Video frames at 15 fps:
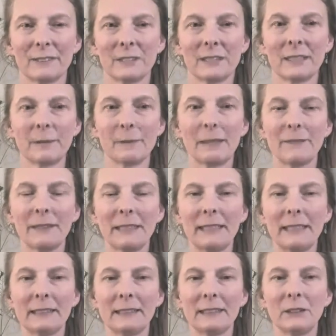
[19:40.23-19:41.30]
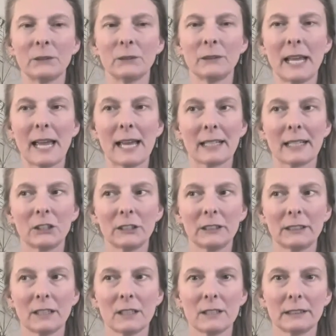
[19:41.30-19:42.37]
Find a bit of ease in your neck,
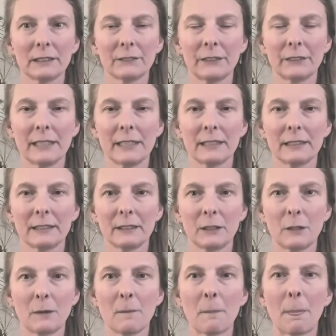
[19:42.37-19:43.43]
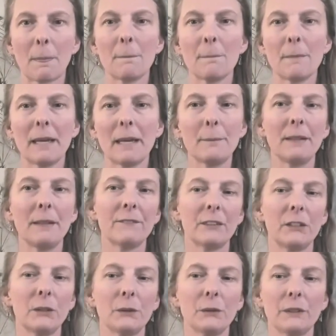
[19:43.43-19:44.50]
just ask for it. Maybe
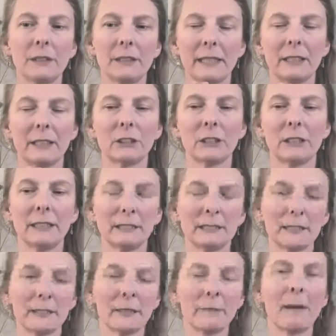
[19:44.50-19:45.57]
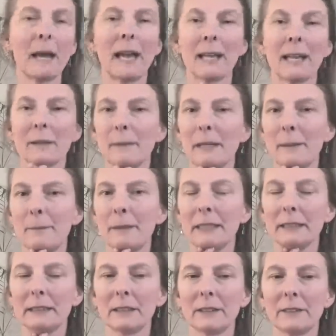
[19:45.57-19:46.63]
for you the tension isn't at the back, maybe
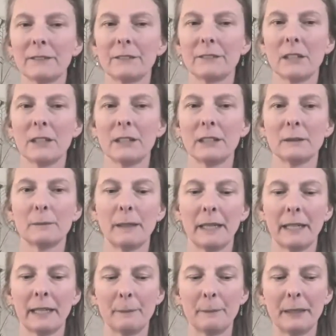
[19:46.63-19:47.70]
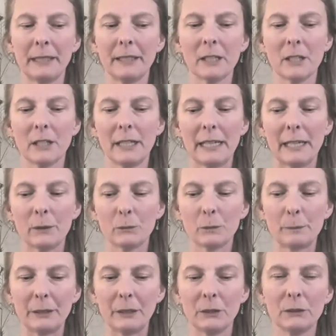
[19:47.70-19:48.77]
it's at the front, maybe it
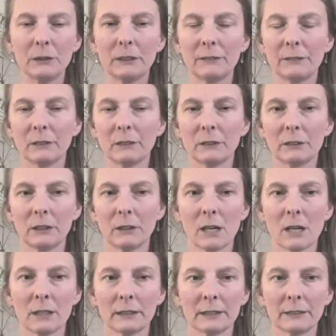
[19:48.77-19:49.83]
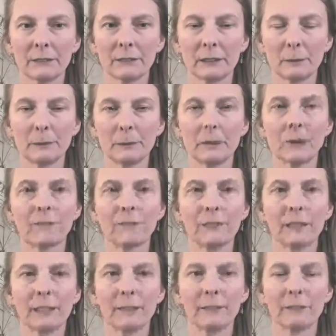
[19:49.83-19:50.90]
will be useful to ask for some
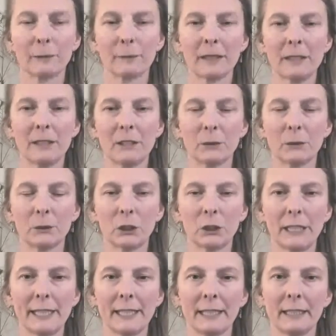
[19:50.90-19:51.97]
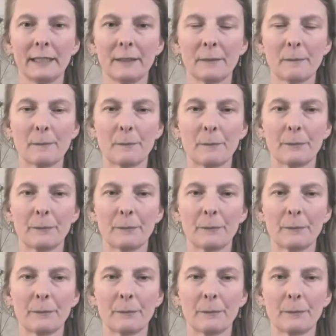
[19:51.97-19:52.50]
softening from under your chin,